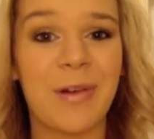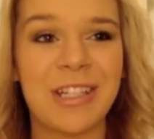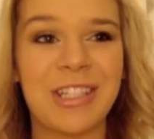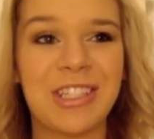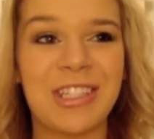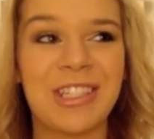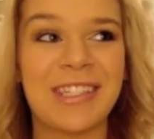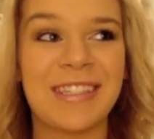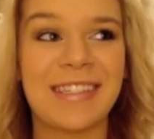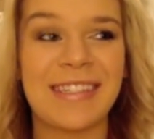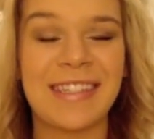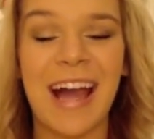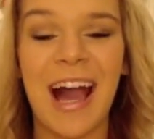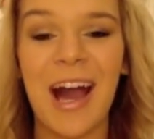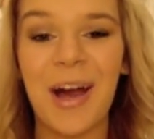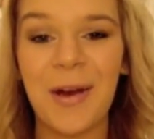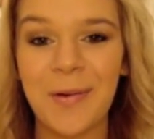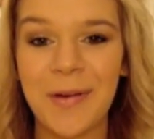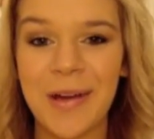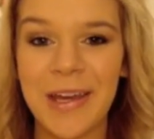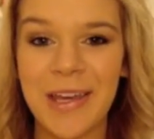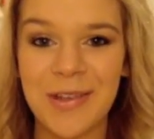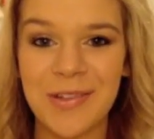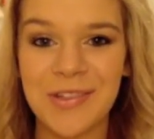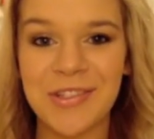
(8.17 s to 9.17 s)
which is not
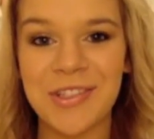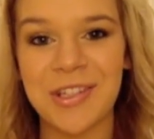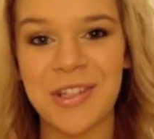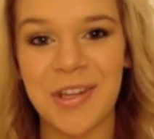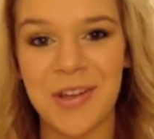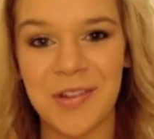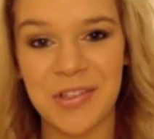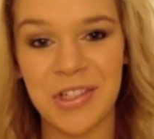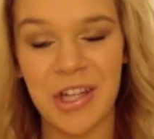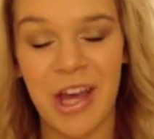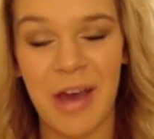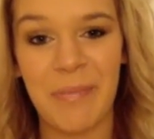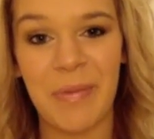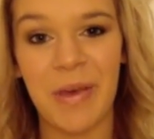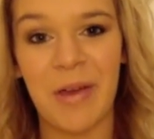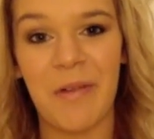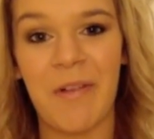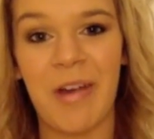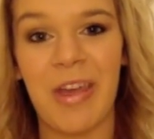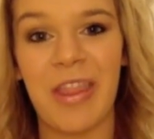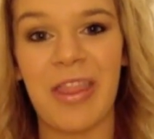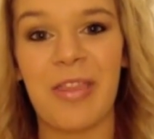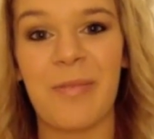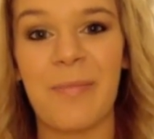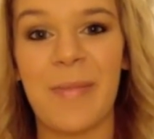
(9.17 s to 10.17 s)
who I usually go
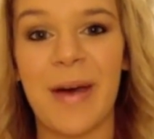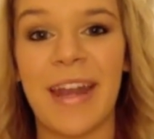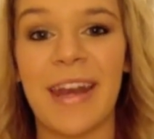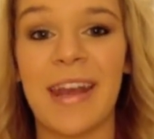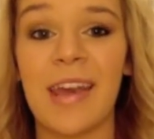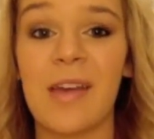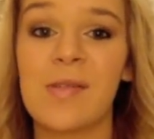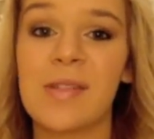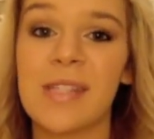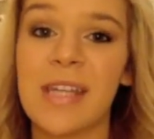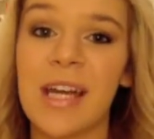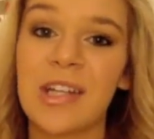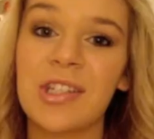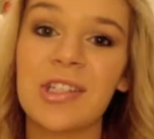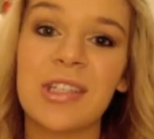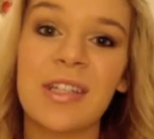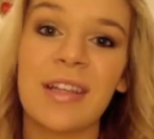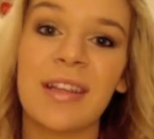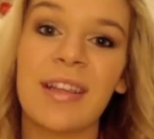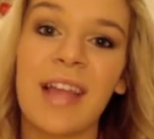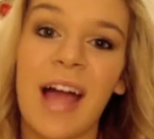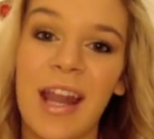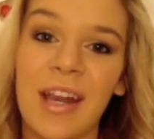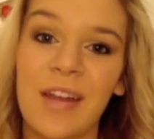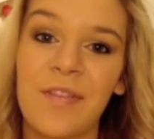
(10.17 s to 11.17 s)
shopping with but it was
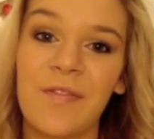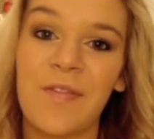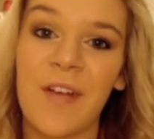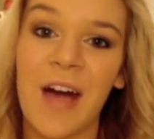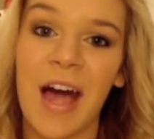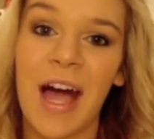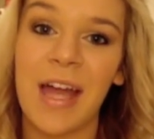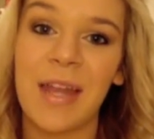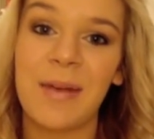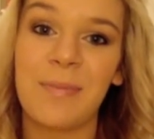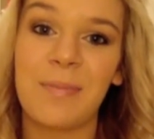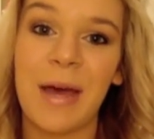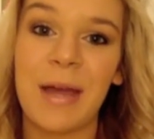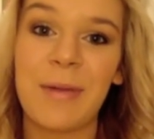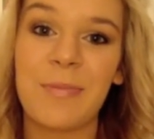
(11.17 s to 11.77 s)
actually a lot of fun.